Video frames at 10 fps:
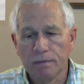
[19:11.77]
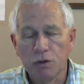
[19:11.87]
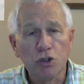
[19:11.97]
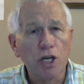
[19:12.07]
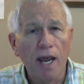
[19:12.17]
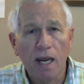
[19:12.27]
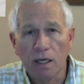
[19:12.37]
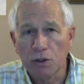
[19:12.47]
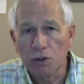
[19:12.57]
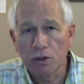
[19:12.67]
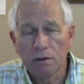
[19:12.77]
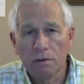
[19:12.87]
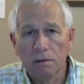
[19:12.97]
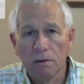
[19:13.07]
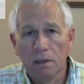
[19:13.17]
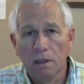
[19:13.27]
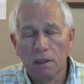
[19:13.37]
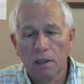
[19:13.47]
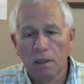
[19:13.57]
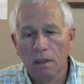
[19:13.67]
change
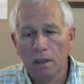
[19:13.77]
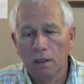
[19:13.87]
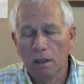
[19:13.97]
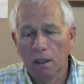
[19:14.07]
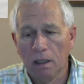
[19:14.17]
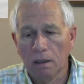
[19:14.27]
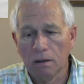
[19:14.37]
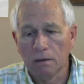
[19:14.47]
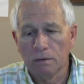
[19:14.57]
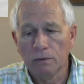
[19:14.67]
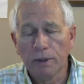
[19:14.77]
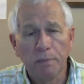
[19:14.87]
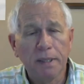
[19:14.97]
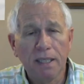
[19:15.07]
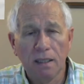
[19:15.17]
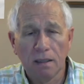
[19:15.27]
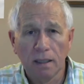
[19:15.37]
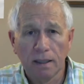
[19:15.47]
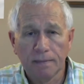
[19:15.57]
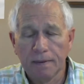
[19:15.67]

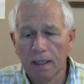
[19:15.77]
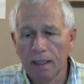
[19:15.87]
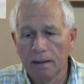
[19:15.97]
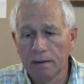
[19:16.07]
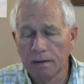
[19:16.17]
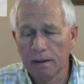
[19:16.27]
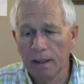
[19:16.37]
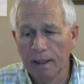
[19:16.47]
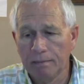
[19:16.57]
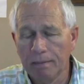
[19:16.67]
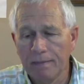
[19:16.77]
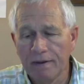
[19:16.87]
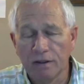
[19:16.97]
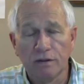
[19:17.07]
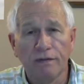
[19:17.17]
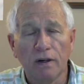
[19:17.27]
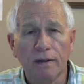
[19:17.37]
repeatedly, and there's